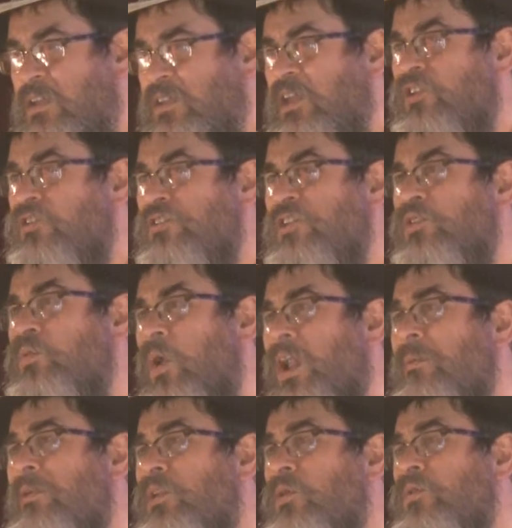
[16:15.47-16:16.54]
teachers, is what
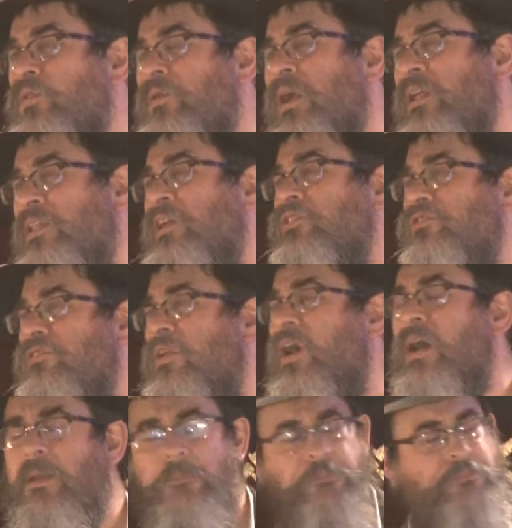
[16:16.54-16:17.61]
do we do during our leisure
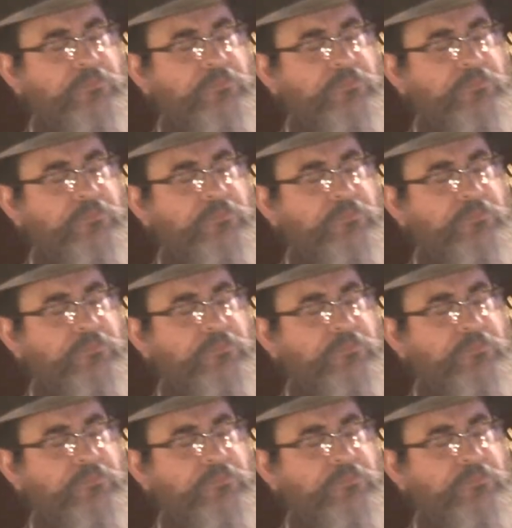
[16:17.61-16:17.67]
time?